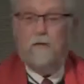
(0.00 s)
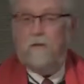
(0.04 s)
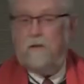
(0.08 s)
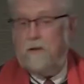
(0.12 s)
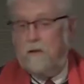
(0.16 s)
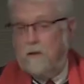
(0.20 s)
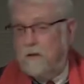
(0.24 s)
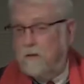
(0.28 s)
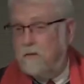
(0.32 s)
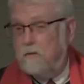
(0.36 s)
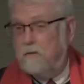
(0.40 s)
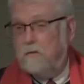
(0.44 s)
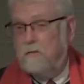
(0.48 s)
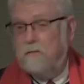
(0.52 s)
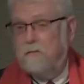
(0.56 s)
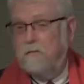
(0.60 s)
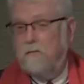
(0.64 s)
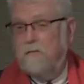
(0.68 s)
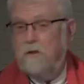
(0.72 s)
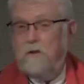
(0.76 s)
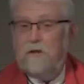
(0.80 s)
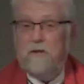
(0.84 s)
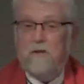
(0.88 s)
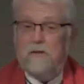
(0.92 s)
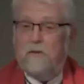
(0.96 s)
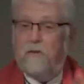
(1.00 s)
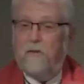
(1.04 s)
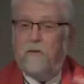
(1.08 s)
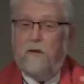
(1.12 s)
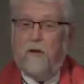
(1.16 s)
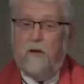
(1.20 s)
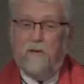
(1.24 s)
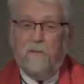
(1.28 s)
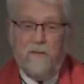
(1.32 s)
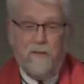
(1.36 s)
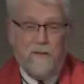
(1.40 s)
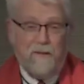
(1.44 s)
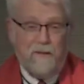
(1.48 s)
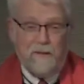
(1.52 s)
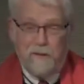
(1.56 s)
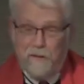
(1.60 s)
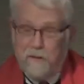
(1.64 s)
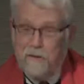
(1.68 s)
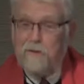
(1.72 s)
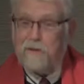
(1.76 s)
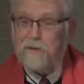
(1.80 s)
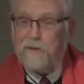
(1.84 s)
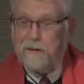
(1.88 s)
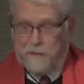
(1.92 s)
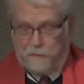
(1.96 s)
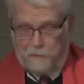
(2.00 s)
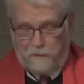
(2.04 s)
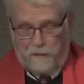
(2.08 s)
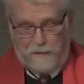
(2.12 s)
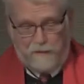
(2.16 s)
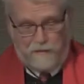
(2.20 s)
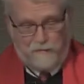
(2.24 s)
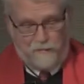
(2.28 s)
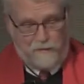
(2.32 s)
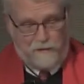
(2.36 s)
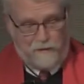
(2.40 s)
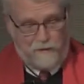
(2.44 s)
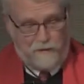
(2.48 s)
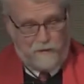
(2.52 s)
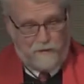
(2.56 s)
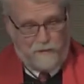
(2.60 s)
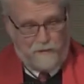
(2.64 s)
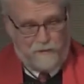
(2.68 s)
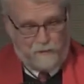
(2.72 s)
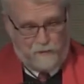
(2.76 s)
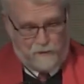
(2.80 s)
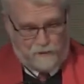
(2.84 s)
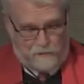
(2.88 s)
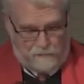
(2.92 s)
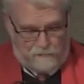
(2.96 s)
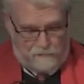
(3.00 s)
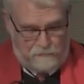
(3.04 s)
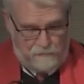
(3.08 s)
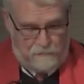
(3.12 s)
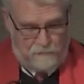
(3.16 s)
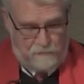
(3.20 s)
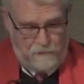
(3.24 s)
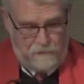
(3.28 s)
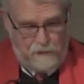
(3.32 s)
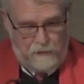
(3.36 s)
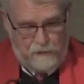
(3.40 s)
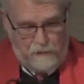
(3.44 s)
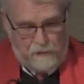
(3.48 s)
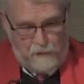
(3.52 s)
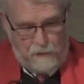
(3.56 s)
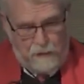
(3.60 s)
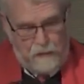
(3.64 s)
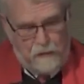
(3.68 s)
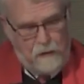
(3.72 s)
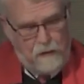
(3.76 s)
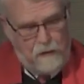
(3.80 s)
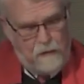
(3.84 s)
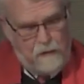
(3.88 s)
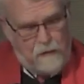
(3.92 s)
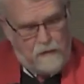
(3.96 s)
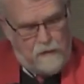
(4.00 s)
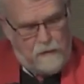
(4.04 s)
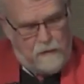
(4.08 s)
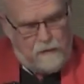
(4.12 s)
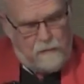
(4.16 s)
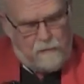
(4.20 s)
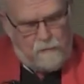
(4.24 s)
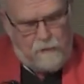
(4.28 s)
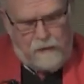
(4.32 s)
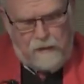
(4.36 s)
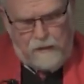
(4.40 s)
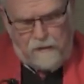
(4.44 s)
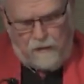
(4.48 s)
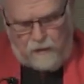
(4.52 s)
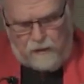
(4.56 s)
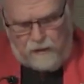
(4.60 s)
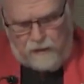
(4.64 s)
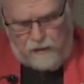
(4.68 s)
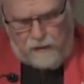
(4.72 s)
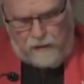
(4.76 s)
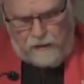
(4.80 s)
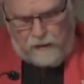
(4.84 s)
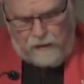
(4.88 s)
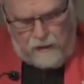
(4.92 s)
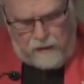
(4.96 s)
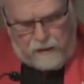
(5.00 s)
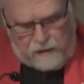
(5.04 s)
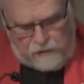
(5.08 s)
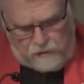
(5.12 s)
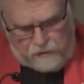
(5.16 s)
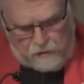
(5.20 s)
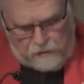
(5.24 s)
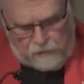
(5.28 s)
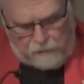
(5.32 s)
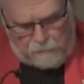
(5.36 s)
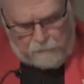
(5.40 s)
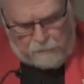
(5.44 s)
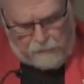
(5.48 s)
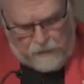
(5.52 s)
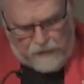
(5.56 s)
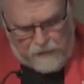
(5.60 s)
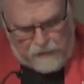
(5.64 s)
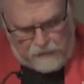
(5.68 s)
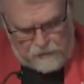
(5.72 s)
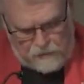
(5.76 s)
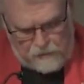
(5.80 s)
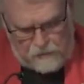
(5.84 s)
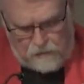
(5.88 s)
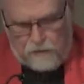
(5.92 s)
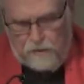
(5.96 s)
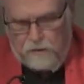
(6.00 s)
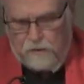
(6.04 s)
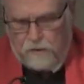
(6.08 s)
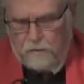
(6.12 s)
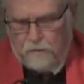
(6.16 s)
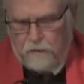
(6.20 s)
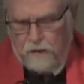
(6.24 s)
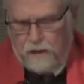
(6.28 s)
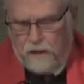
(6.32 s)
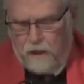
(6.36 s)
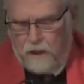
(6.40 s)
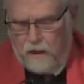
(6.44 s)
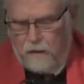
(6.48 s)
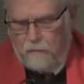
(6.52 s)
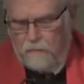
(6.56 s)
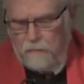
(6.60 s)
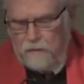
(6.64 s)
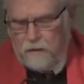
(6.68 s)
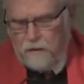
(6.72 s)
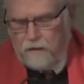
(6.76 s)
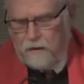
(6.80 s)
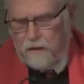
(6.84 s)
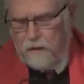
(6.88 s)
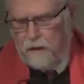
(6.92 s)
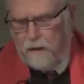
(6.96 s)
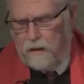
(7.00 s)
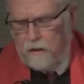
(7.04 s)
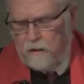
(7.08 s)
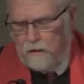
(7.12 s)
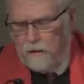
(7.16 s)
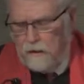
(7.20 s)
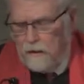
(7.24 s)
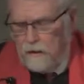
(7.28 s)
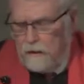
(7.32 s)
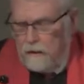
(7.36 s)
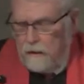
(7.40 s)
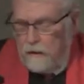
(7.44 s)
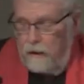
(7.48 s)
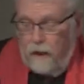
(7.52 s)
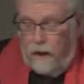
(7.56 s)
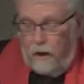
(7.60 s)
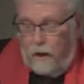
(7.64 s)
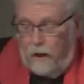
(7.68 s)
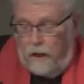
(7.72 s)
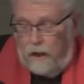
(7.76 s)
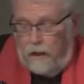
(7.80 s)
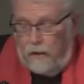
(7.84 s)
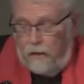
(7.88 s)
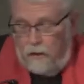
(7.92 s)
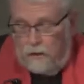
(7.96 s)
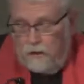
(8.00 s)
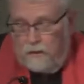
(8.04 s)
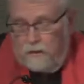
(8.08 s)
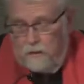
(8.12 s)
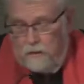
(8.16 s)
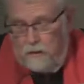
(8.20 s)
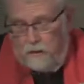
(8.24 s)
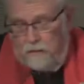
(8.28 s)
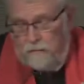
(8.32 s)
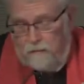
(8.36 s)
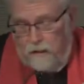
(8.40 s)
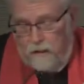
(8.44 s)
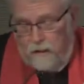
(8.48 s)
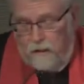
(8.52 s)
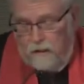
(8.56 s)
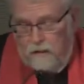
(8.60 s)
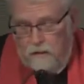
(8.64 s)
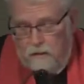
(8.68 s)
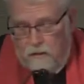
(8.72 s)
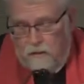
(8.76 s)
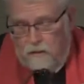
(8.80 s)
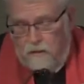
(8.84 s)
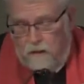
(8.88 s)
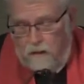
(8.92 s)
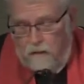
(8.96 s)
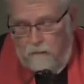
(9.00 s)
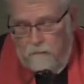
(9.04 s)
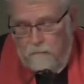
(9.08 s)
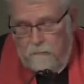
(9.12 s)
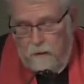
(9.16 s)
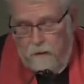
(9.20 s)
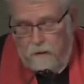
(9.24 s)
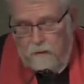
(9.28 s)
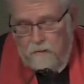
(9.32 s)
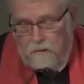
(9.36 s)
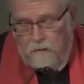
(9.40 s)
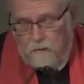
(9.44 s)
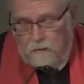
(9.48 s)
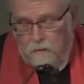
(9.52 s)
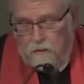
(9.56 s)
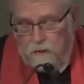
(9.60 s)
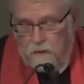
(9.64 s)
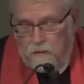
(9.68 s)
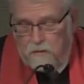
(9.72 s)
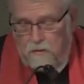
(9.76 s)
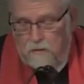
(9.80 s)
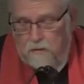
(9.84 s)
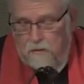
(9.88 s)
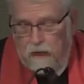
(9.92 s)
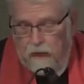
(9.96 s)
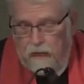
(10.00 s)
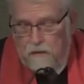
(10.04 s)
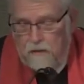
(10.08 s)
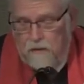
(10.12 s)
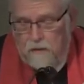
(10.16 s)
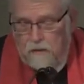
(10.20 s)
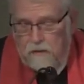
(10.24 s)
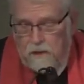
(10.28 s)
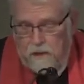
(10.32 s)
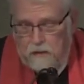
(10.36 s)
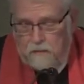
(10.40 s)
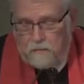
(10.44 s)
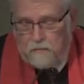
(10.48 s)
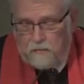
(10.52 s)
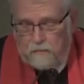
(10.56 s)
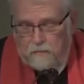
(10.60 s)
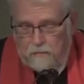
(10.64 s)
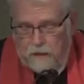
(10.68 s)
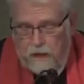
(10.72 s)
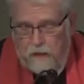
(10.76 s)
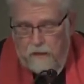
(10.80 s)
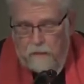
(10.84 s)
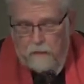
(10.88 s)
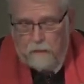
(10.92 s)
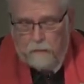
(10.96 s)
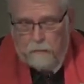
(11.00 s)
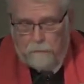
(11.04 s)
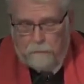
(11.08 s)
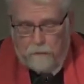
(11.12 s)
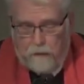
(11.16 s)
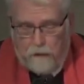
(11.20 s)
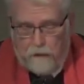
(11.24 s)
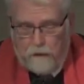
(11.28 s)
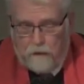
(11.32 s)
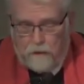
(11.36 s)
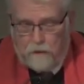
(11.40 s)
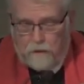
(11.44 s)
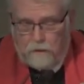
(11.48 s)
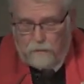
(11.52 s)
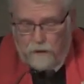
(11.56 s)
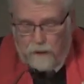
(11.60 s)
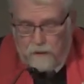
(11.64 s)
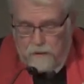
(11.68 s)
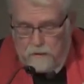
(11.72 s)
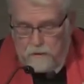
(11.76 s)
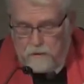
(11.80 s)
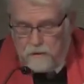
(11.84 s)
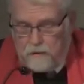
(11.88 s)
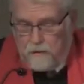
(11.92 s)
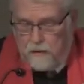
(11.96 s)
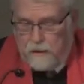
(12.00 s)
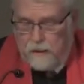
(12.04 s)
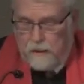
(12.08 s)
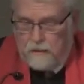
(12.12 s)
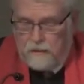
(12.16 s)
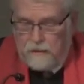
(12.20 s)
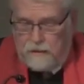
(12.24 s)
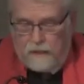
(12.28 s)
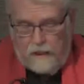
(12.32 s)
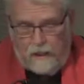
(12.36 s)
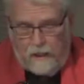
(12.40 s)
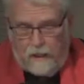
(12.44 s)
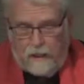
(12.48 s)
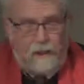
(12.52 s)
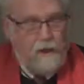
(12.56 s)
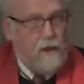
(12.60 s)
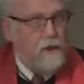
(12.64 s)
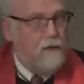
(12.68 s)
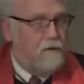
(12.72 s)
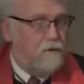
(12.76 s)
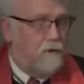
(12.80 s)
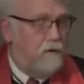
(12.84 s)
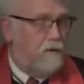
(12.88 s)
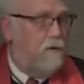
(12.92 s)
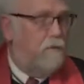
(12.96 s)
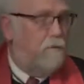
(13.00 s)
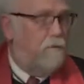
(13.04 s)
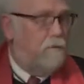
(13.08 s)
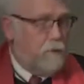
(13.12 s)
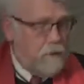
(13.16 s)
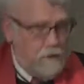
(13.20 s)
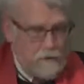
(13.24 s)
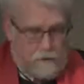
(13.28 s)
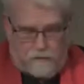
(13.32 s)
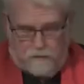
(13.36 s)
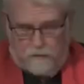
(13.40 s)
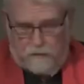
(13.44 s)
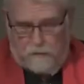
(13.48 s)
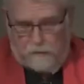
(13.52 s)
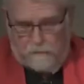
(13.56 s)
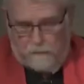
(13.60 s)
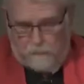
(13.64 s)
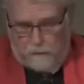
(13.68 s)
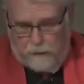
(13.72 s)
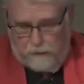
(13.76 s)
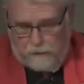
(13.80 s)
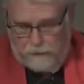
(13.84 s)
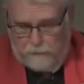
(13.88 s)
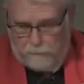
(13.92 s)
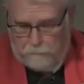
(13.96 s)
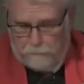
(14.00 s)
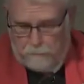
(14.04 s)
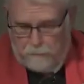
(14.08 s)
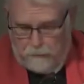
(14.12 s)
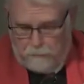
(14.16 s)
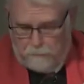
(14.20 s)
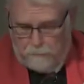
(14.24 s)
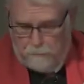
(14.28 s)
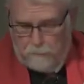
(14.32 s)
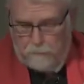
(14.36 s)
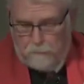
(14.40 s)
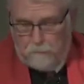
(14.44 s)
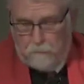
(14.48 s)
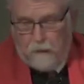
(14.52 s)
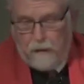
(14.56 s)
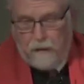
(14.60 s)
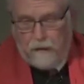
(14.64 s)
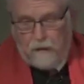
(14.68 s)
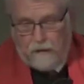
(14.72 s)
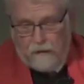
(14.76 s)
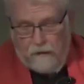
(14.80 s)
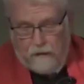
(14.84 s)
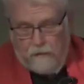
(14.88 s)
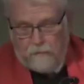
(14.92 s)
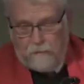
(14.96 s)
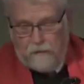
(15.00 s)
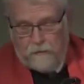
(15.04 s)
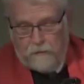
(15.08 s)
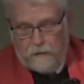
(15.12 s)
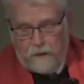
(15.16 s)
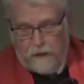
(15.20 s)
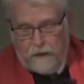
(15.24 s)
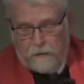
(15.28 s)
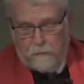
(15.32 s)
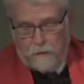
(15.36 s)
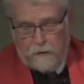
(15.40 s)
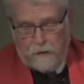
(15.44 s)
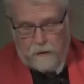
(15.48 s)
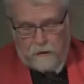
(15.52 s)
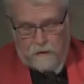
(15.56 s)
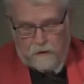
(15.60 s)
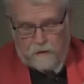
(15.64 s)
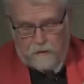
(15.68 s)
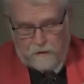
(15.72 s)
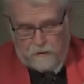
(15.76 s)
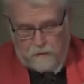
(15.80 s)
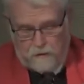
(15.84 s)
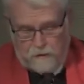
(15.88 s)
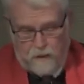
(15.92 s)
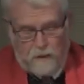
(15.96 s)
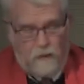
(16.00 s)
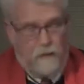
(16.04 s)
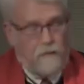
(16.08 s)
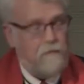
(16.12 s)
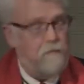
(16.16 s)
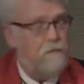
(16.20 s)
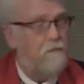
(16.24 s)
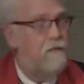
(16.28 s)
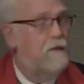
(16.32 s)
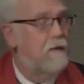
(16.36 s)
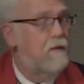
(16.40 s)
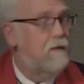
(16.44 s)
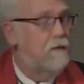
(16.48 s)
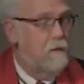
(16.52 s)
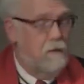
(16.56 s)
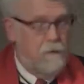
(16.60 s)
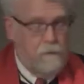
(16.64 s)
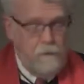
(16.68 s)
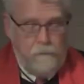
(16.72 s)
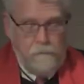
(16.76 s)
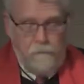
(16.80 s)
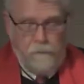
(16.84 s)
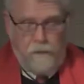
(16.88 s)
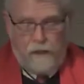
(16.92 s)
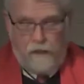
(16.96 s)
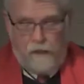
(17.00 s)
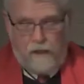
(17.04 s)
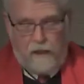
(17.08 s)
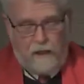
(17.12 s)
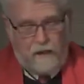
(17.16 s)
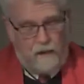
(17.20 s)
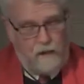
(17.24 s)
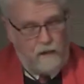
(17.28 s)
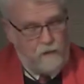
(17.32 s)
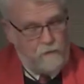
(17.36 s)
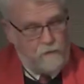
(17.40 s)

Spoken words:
you, which is the way we usually speak of the Golden Rule. But in each of the passages we come to know, and also in Leviticus, the law of Moses reads, do not seek revenge or bear grudges against any other person among your people, but love your neighbor as yourself. And I love